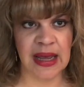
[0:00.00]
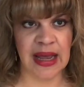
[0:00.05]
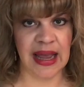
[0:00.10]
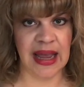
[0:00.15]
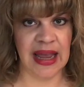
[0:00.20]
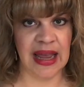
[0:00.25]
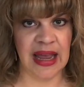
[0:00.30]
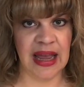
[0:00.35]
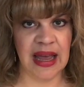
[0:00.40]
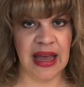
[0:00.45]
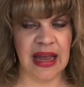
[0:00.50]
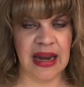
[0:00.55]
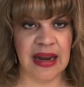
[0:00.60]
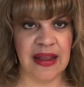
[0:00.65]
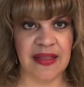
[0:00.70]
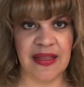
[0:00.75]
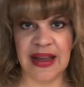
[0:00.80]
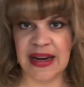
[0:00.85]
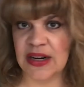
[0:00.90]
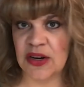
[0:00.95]
And
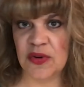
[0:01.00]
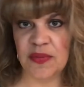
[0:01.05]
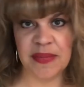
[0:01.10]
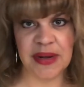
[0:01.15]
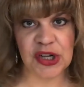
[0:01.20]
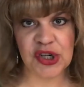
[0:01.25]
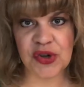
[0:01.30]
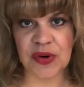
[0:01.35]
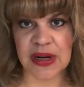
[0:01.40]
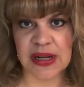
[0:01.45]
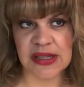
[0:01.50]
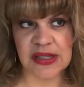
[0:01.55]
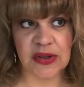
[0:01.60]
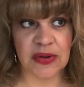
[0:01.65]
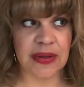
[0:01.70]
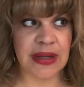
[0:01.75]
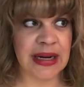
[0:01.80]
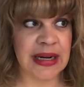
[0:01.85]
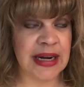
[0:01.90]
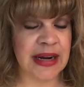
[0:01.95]
they don't measure it,
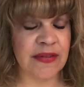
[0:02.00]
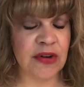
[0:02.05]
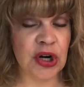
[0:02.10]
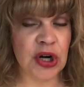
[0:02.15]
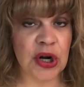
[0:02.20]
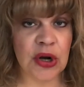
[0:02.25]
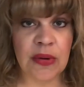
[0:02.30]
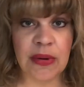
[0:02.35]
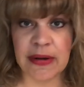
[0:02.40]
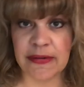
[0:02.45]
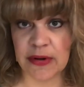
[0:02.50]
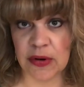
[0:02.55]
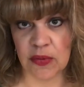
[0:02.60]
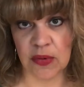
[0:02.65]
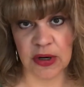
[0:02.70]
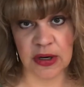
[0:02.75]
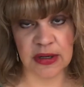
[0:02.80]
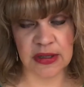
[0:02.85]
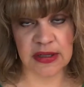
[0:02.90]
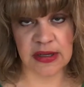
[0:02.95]
so they never know if it
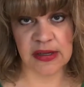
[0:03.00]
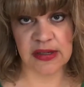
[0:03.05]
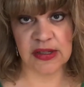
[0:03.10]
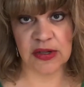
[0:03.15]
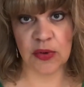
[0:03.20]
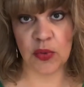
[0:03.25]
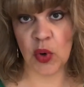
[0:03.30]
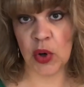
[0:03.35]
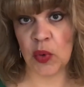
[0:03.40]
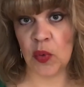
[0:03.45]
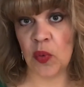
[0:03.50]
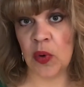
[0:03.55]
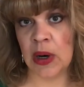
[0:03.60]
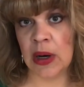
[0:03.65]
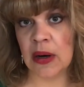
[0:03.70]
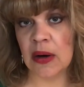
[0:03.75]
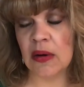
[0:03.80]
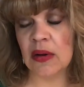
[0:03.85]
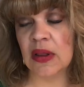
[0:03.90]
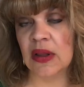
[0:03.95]
works. So when
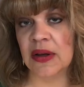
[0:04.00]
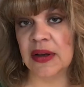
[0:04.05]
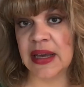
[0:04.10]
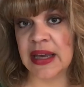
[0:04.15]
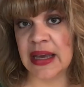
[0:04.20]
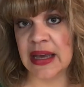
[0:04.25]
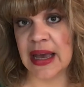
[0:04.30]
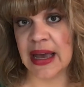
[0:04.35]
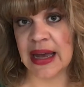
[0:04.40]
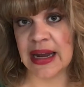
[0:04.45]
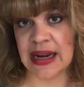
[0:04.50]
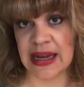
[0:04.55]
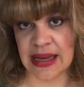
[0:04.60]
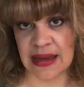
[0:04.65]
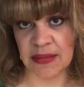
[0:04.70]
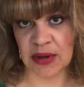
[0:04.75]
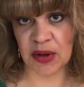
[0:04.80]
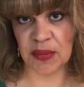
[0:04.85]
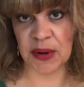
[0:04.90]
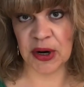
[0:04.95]
we're looking at
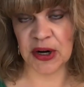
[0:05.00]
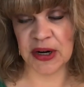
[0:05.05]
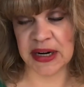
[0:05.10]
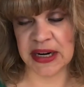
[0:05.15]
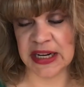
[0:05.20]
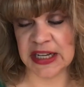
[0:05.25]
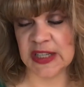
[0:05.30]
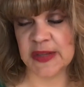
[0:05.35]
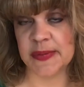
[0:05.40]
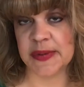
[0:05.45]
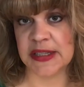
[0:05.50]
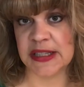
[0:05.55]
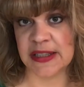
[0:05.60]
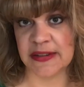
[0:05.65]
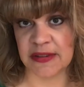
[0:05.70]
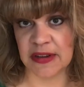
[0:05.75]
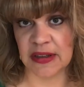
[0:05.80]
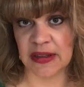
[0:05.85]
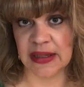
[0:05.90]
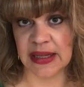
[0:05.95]
email marketing
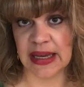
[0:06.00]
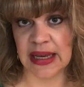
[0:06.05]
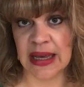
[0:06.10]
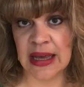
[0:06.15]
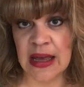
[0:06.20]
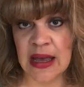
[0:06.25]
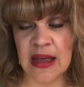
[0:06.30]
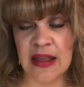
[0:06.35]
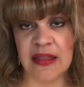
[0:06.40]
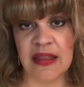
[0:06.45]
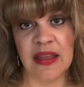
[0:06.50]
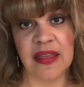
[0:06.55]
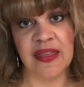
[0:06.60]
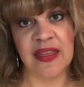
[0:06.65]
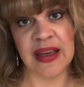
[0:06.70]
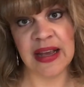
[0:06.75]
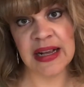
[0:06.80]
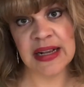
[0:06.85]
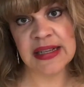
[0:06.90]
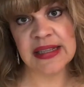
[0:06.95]
specifically, the
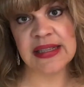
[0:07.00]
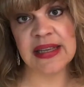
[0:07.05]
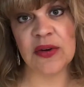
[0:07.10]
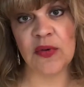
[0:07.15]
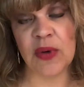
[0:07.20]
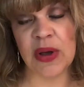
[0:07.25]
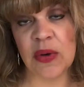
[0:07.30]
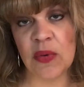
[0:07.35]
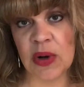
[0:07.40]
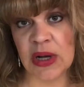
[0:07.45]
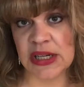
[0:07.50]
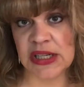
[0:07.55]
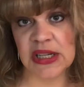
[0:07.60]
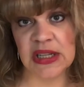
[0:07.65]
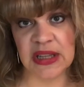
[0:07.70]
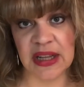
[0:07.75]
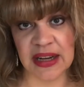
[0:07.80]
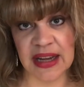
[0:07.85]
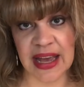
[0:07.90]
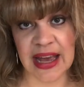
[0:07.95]
things that we want to
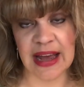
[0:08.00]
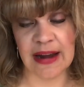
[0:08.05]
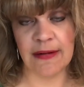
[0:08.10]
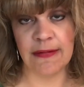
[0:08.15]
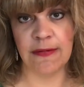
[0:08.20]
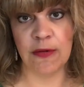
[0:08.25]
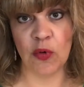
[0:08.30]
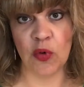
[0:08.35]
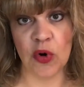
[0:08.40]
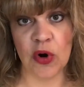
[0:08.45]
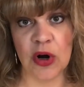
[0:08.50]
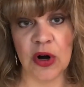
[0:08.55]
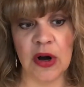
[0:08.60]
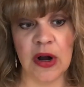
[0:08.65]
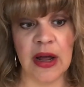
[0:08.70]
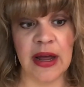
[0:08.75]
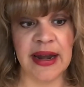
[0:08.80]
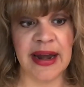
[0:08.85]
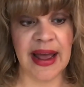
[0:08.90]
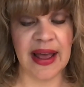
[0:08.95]
look at
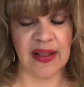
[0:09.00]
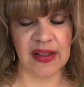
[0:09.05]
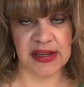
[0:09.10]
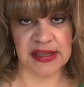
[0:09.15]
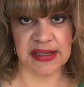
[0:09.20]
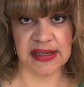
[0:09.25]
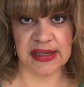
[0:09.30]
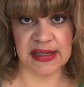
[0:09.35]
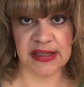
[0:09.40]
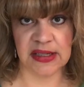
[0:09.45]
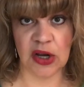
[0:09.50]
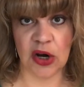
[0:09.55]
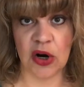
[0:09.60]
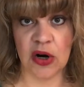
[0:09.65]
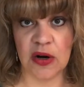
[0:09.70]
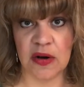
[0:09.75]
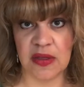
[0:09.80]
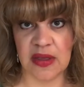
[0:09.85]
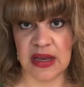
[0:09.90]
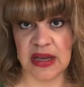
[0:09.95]
for analysis
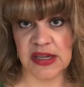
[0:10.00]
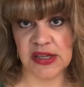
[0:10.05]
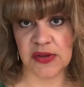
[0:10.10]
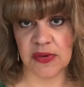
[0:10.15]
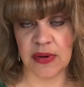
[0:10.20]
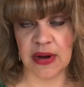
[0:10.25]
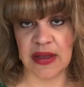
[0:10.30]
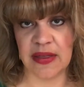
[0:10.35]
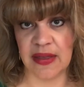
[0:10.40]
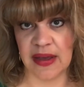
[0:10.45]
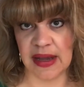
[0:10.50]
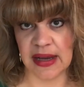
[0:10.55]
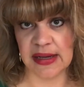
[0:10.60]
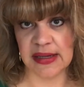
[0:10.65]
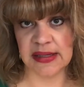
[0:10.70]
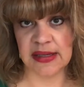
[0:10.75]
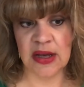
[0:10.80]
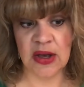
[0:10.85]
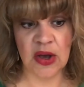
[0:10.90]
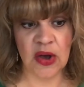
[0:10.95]
are these 3
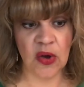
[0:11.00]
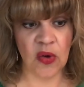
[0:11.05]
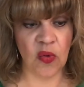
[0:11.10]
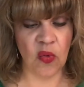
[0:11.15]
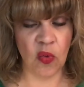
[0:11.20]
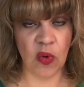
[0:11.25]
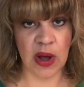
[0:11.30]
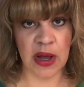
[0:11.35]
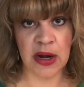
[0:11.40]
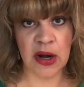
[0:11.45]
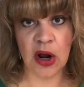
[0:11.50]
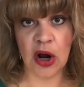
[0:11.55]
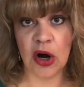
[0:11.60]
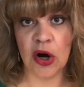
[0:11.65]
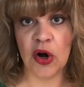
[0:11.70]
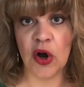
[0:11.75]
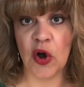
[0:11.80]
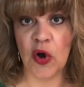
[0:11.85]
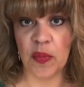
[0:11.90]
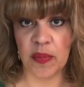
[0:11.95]
things. 1,
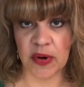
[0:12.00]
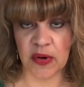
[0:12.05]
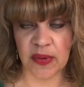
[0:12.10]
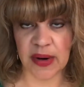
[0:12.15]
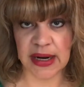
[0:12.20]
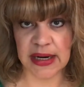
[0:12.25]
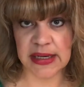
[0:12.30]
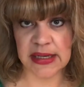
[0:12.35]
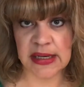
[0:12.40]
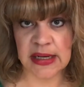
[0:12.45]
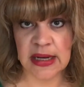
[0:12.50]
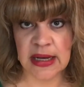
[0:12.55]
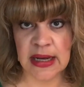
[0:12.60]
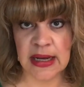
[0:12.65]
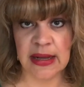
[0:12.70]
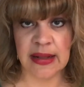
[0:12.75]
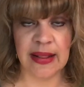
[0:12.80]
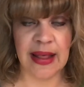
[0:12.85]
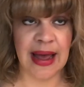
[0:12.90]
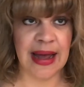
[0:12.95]
our open rate.
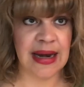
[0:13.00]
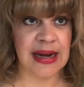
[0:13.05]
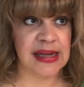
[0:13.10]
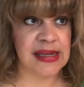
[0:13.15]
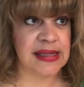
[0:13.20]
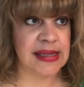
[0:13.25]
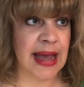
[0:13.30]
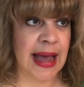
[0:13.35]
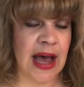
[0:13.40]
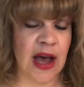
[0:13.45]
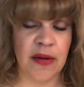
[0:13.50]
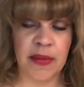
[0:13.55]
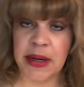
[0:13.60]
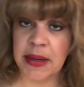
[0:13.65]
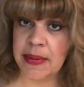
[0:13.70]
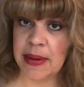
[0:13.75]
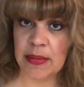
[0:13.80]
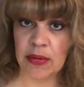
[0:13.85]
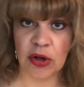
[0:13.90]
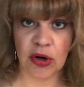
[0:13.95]
That is how
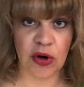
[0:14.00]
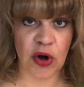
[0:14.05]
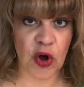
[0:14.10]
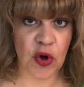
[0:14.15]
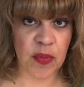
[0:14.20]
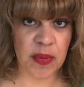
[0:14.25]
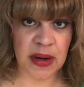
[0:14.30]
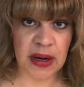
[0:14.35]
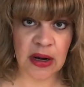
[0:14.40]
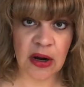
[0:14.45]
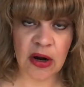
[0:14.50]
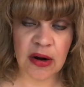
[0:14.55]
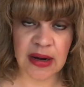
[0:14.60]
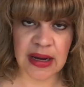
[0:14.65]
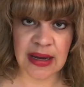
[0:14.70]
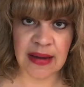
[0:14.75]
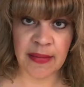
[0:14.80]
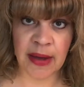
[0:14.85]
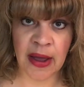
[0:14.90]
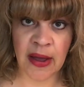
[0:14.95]
many people are opening our
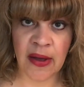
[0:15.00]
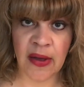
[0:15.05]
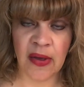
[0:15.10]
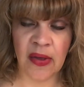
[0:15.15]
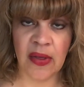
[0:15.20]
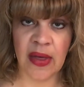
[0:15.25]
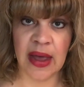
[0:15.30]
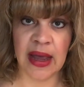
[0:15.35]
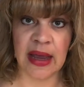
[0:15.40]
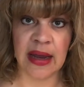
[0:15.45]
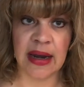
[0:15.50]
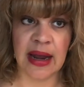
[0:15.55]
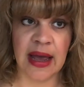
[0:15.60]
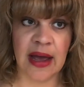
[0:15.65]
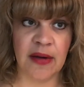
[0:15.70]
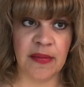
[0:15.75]
email and